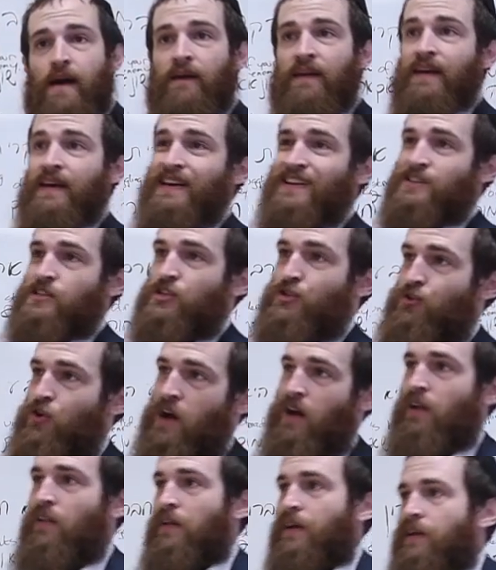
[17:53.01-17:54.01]
carrying, and it's
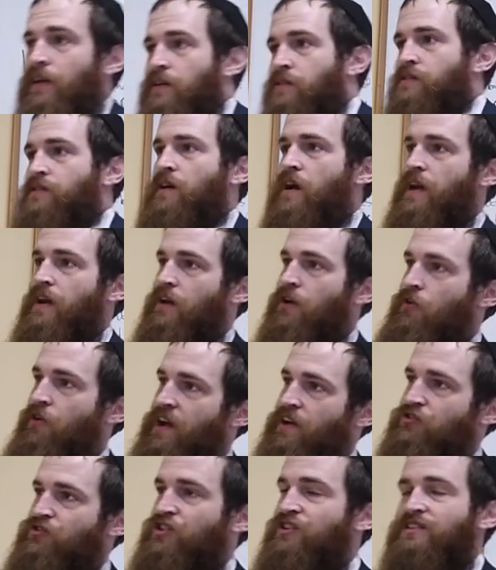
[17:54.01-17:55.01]
struggling, and it's kind of
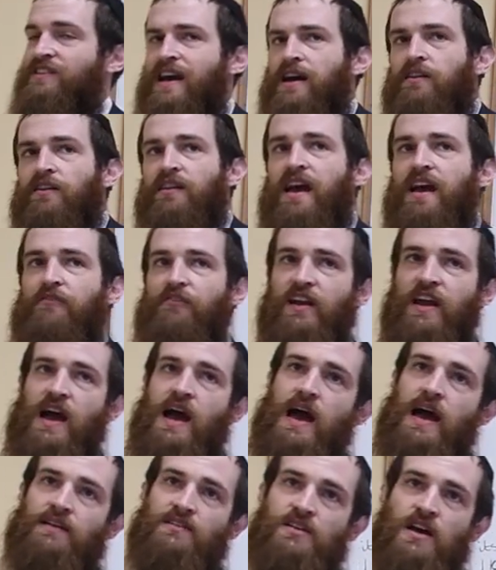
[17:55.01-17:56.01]
crouching down and having a
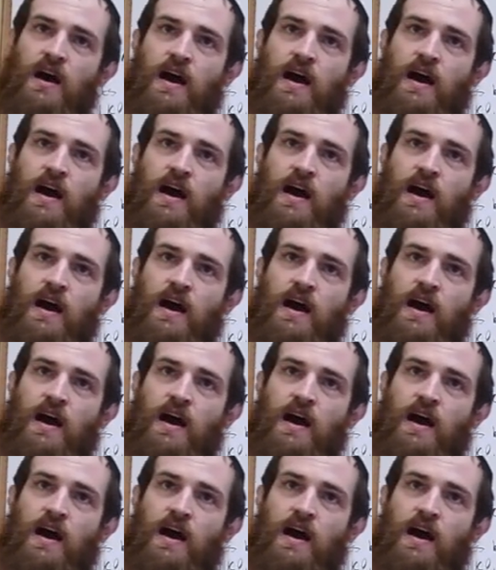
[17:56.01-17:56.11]
hard